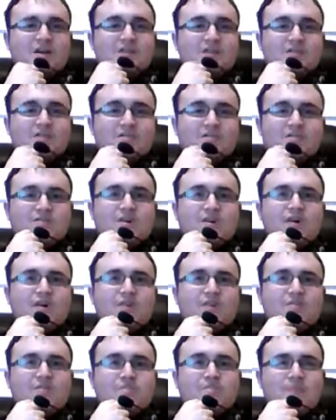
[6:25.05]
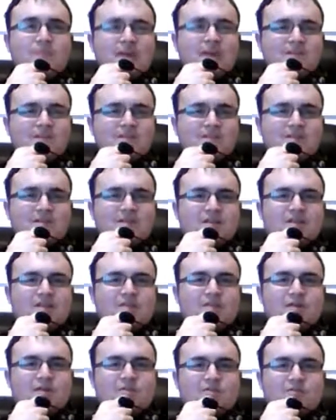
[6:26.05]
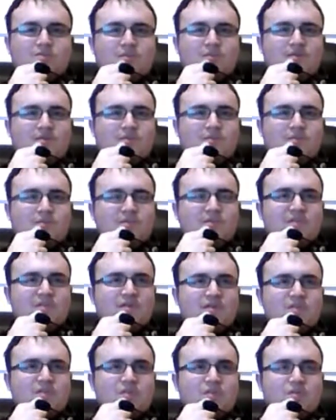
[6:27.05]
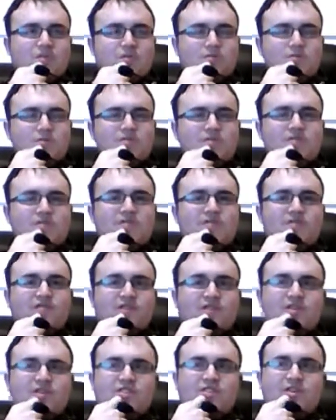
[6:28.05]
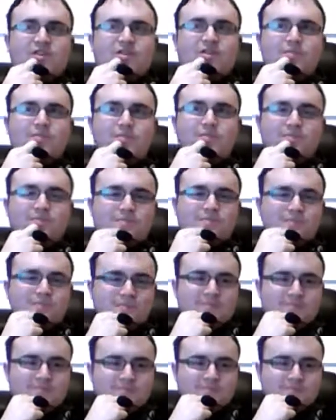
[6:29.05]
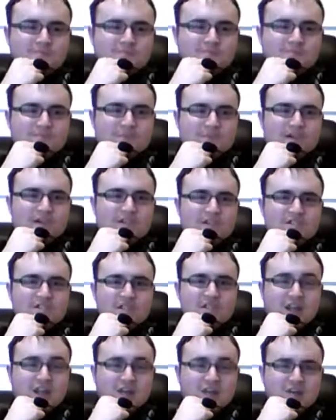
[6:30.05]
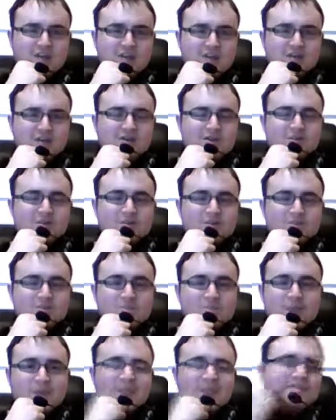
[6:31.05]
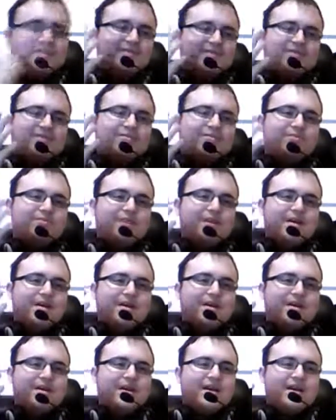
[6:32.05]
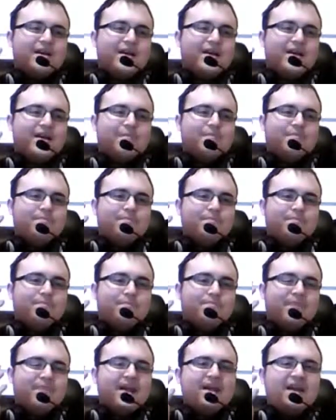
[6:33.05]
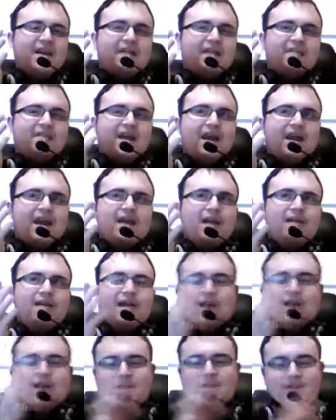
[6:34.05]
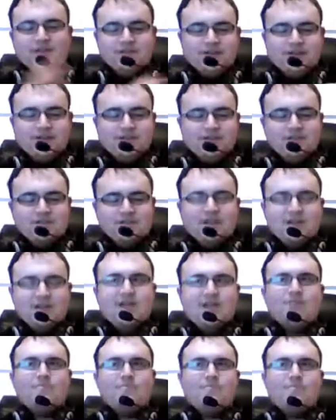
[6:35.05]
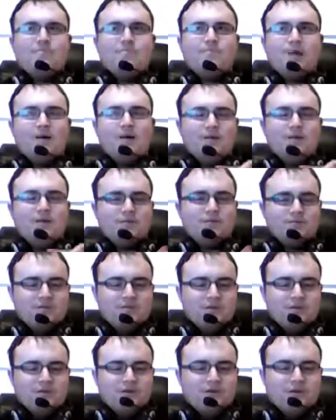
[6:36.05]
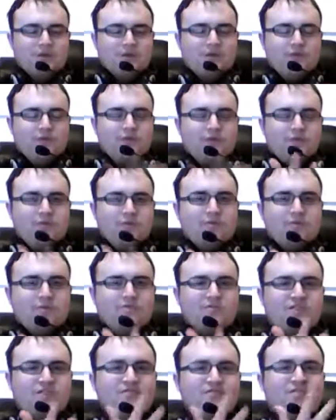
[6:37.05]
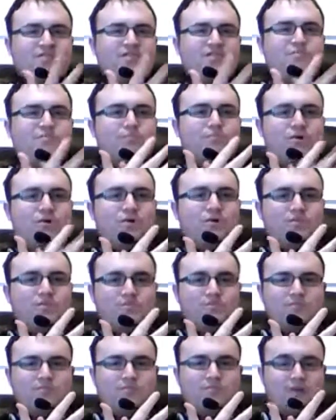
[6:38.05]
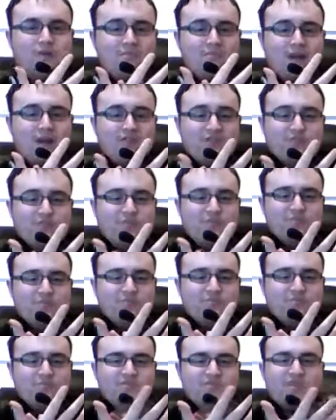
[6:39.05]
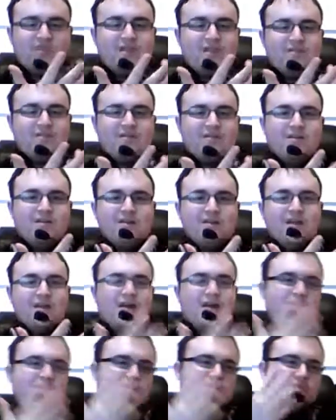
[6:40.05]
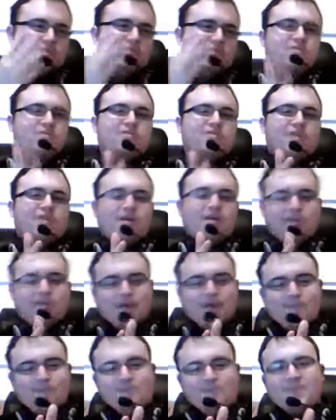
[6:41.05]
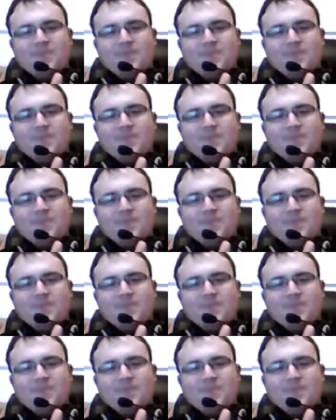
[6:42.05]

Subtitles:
The story basically goes then that using in the flesh tone shade, which basically it makes any kind of like skin parts of the models actually seem more, well, actual skin. Actually looks like it.